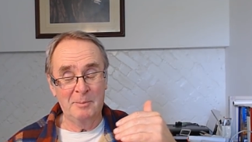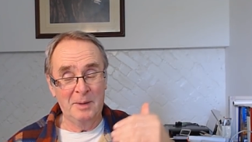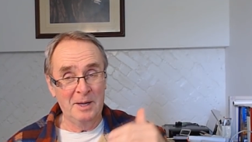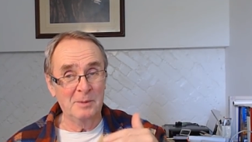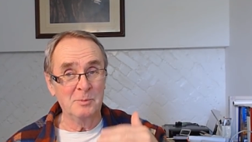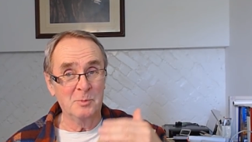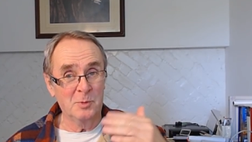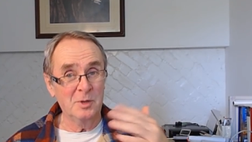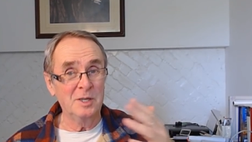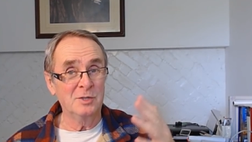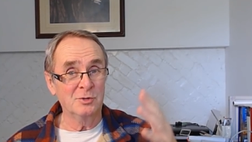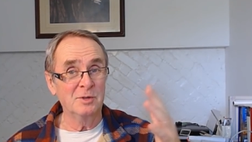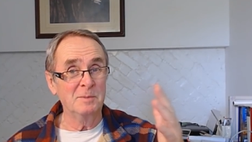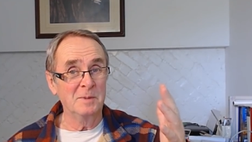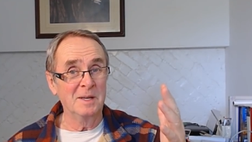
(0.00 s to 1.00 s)
about
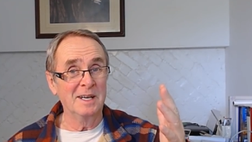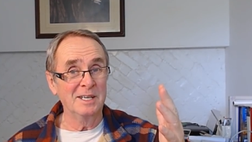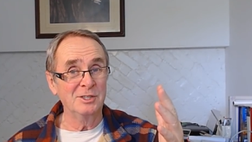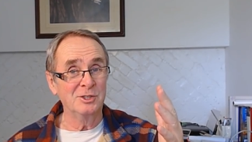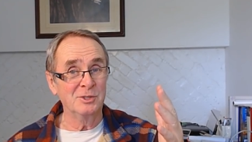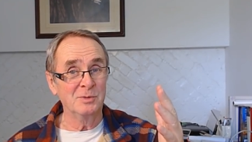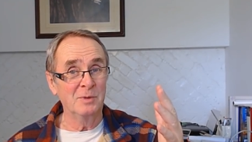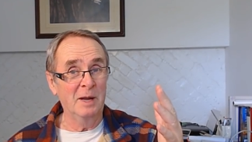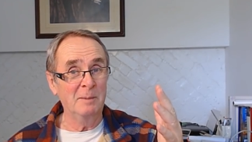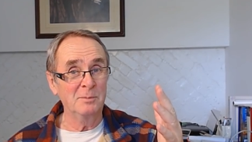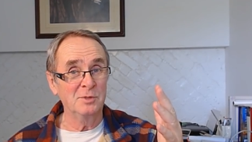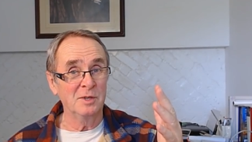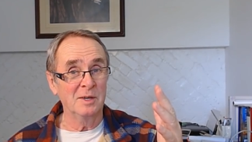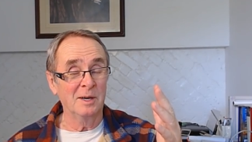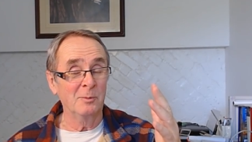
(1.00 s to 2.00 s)
pre tribulation
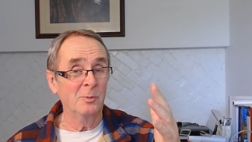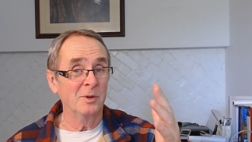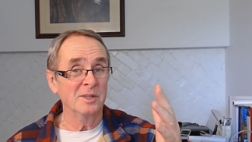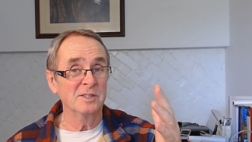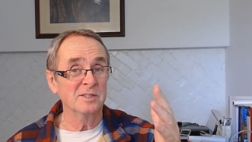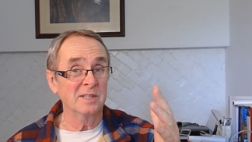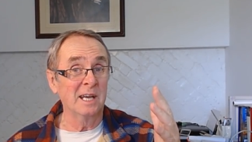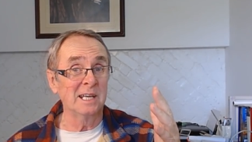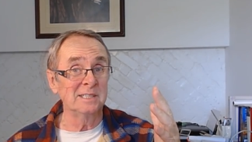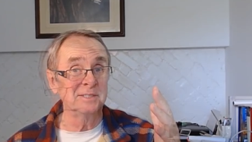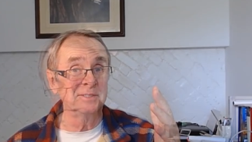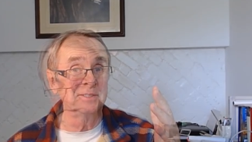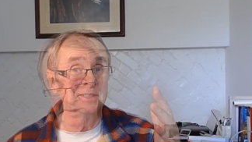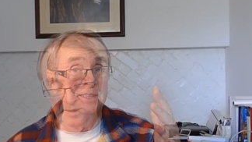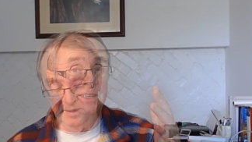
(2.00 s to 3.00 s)
rapture and what it
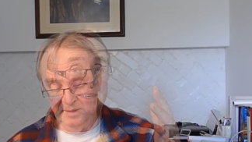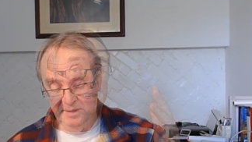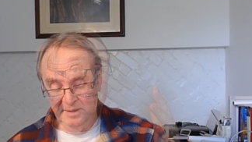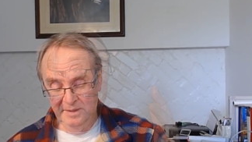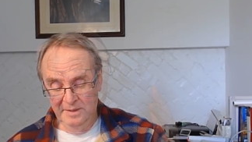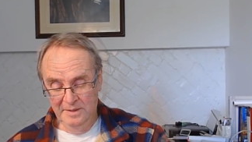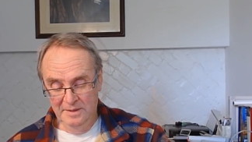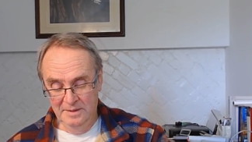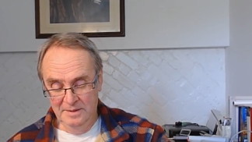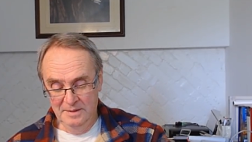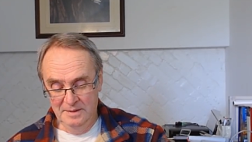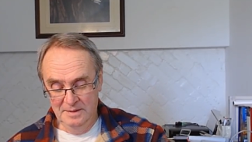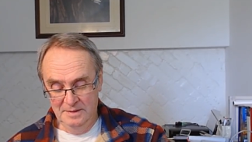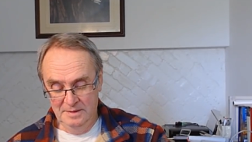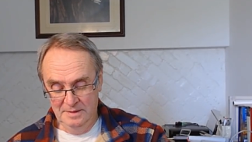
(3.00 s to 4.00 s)
says.
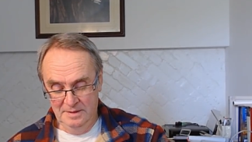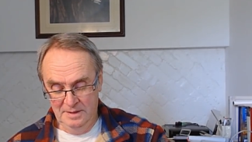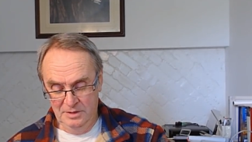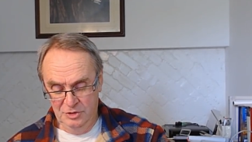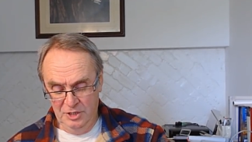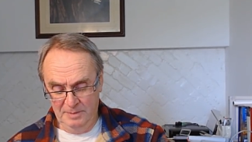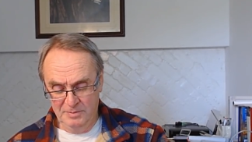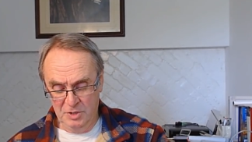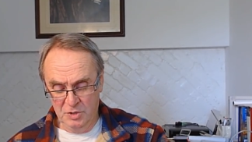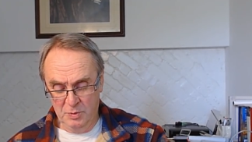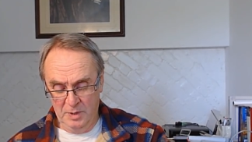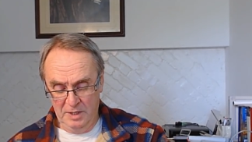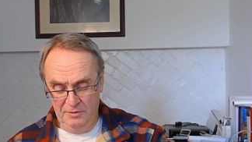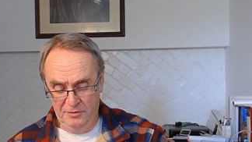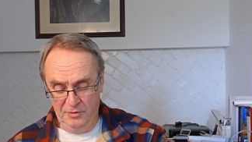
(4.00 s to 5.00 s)
In chapter
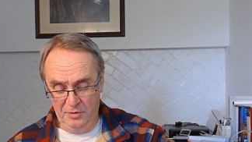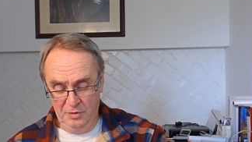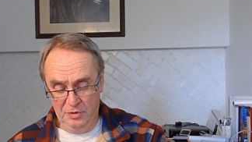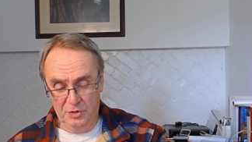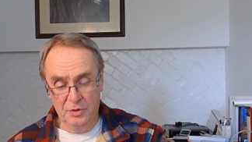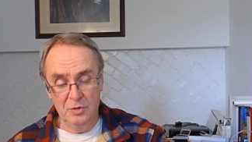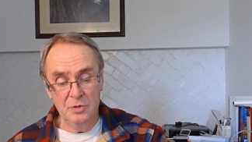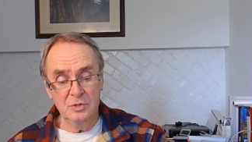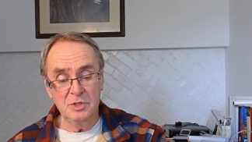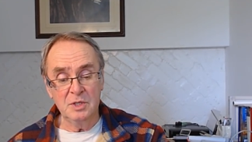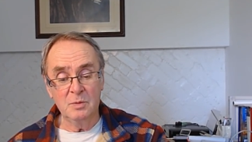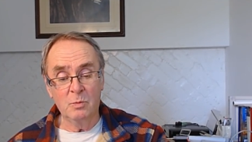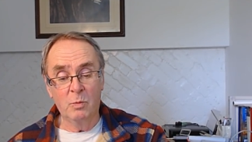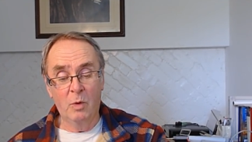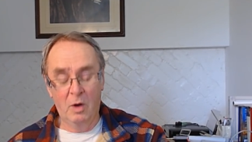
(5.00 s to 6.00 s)
24,
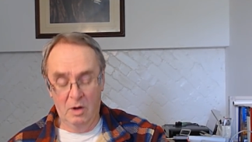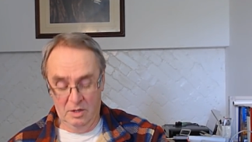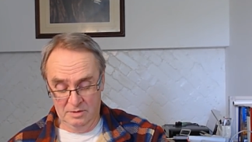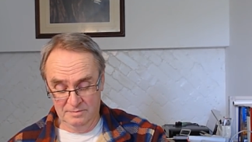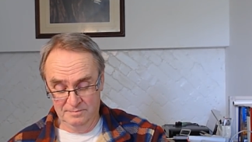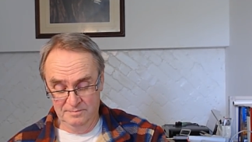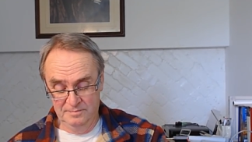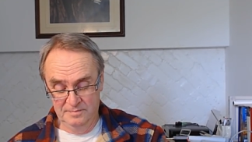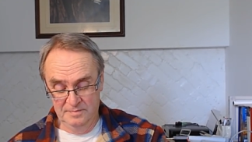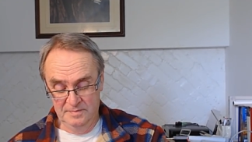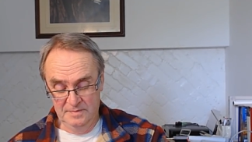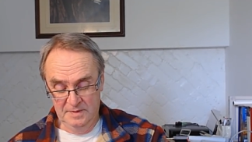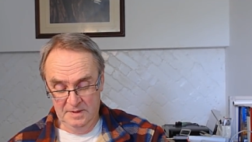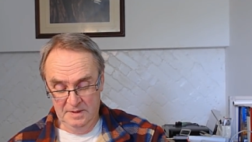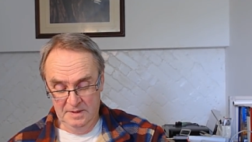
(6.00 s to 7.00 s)
31,
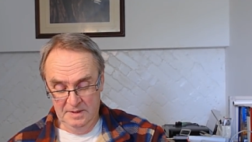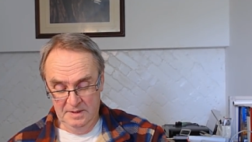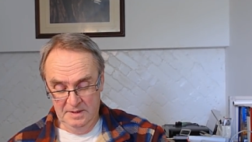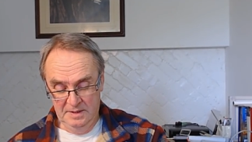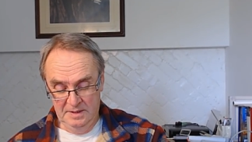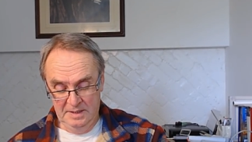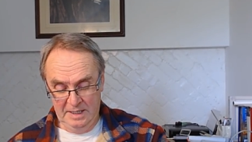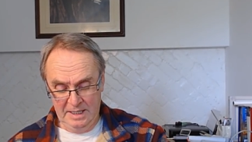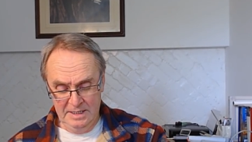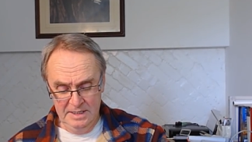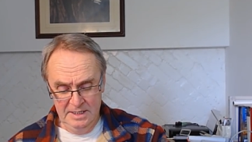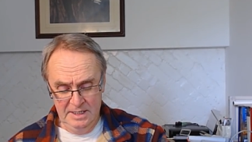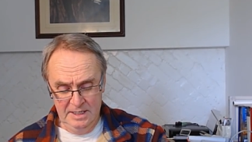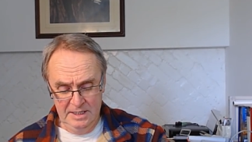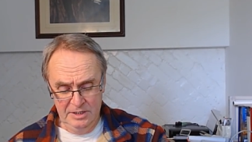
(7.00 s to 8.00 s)

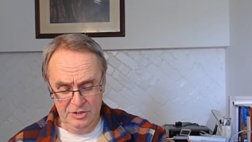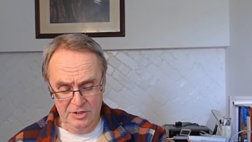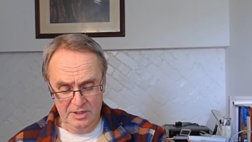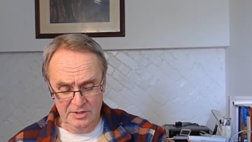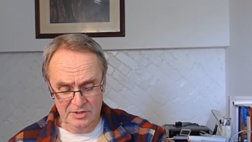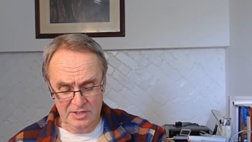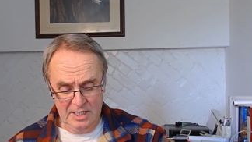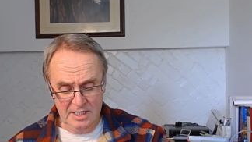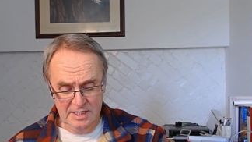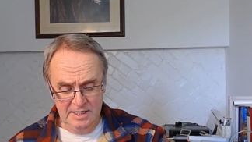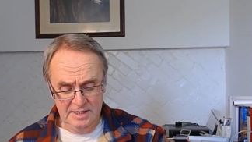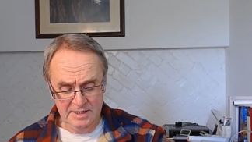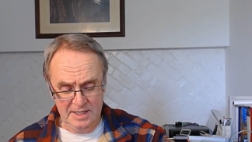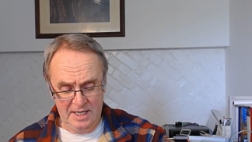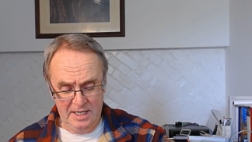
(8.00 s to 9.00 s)
and he shall send
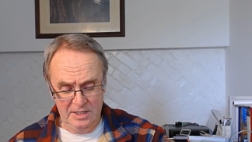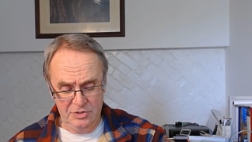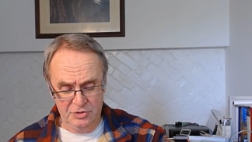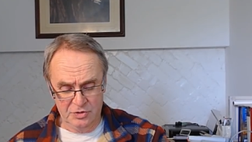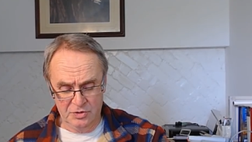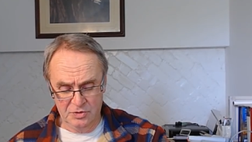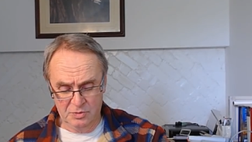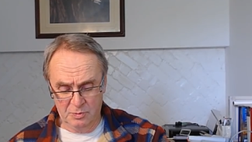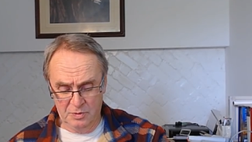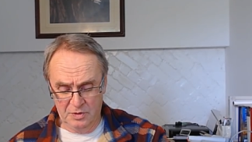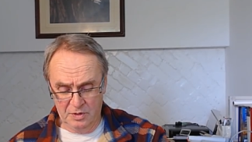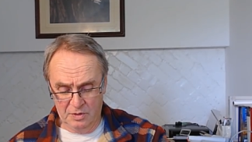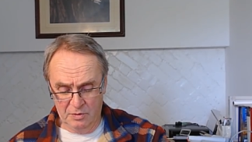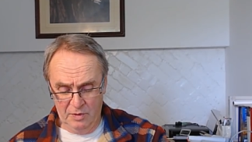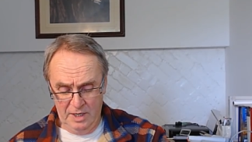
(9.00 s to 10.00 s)
his angels
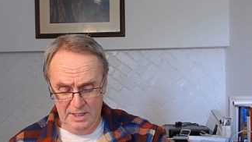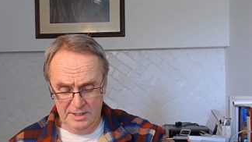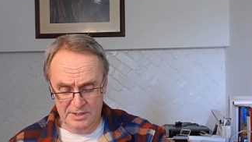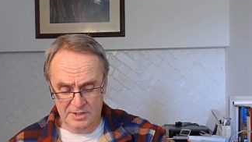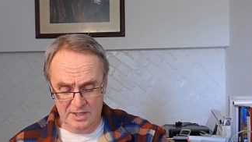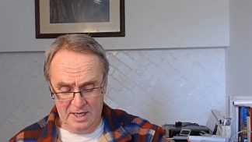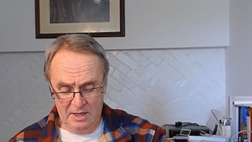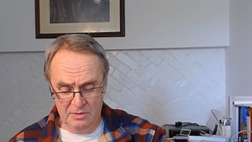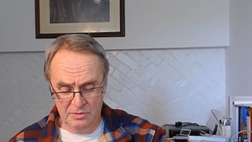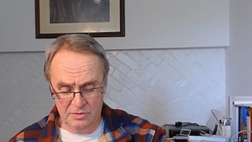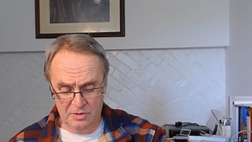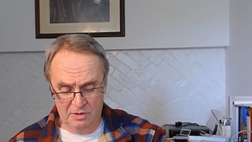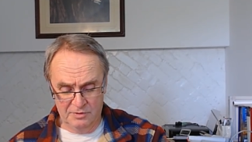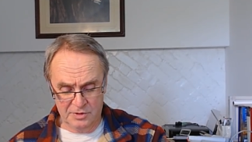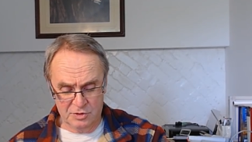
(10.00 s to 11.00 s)
with a great
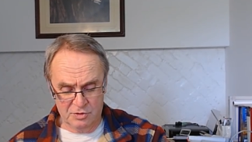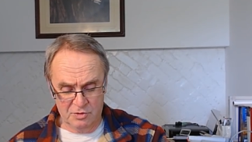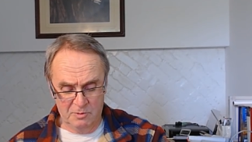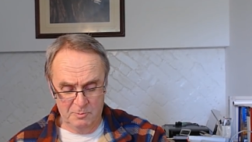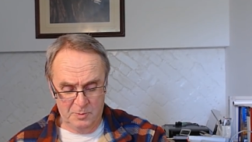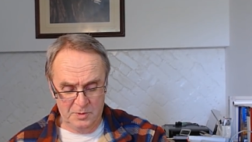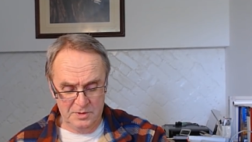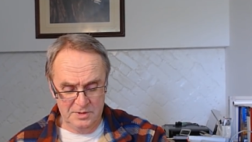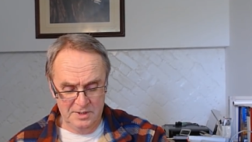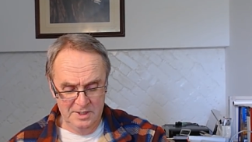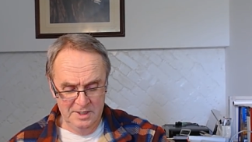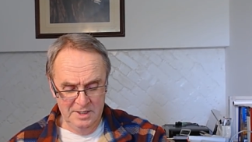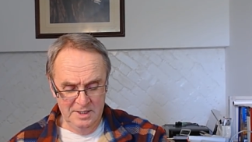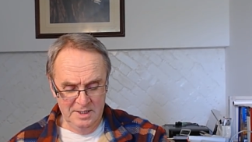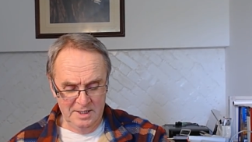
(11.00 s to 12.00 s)
sound of a trumpet,
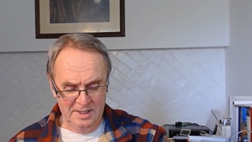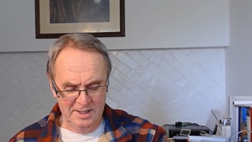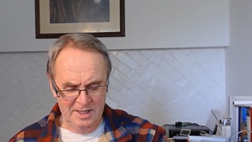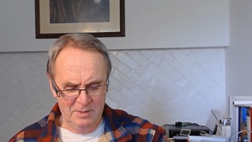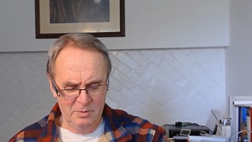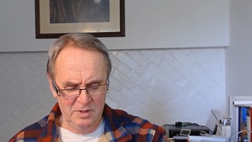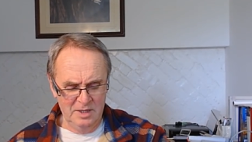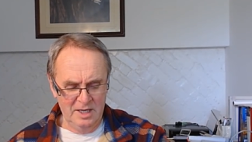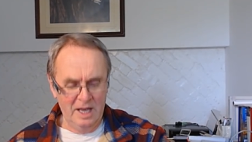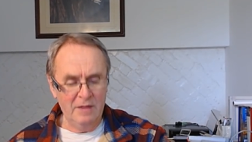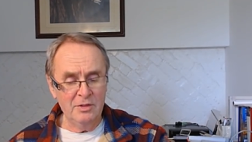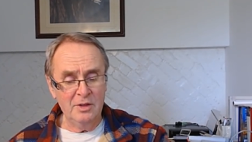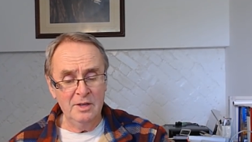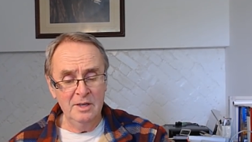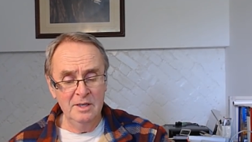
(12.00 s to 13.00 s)
and they will
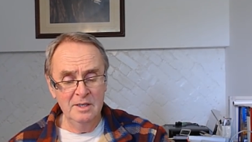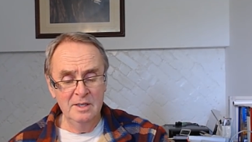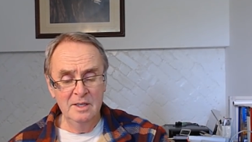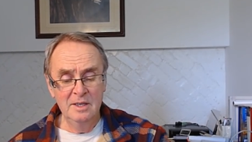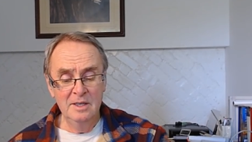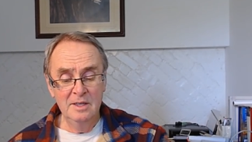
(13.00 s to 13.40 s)
gather